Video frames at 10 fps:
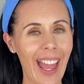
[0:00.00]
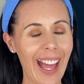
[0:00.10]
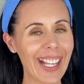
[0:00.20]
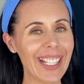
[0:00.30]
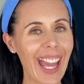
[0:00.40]

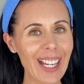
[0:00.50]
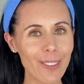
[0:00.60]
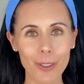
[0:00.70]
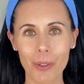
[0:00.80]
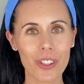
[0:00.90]
And again,
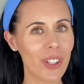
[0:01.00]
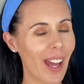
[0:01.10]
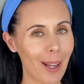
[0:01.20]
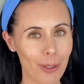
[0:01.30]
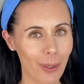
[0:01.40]
if you want to do
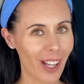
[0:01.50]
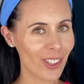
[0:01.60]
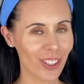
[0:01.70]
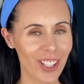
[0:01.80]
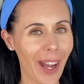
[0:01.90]
that up to
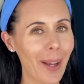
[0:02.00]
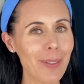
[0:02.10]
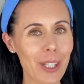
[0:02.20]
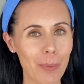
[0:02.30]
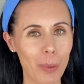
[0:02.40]
100
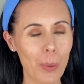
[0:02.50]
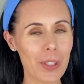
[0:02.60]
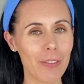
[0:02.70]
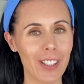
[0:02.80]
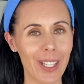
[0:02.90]
times, you can
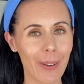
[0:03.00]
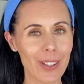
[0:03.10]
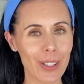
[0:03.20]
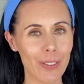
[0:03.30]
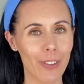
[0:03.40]
pause the video
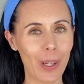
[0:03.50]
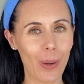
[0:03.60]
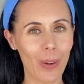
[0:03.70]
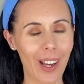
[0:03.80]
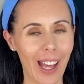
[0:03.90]
and do for
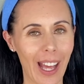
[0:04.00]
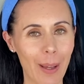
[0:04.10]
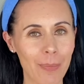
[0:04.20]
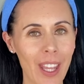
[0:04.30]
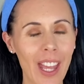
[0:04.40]

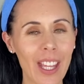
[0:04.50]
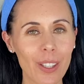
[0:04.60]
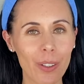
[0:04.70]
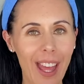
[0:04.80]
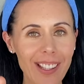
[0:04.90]
longer.
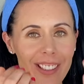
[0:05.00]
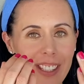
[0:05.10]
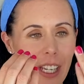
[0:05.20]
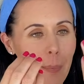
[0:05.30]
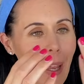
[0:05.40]
You're then
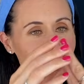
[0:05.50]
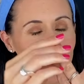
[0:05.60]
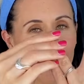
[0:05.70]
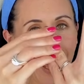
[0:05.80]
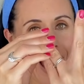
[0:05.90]
just gonna
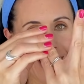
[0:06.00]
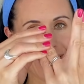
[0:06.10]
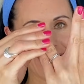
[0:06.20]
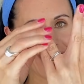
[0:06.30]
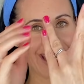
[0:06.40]
make your hands
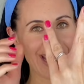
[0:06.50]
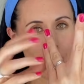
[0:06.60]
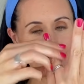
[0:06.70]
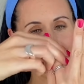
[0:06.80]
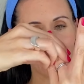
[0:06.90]
into
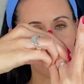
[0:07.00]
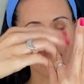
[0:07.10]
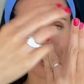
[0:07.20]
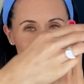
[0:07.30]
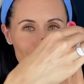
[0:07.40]
this position.
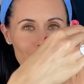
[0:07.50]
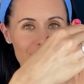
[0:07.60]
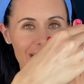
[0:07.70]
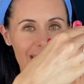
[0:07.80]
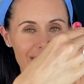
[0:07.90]
So two
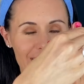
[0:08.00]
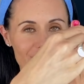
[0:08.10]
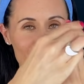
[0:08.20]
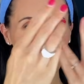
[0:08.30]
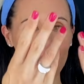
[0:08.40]
together
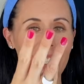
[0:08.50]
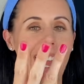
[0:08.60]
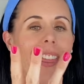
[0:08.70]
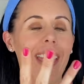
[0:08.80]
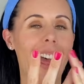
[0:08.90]
and two
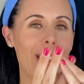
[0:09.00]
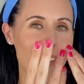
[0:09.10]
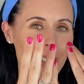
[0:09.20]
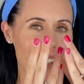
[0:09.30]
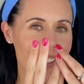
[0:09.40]
together and
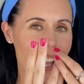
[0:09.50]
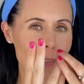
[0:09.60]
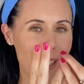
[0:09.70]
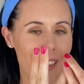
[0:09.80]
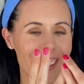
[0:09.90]
do the
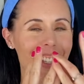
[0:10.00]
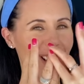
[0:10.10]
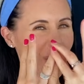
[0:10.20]
same the other side.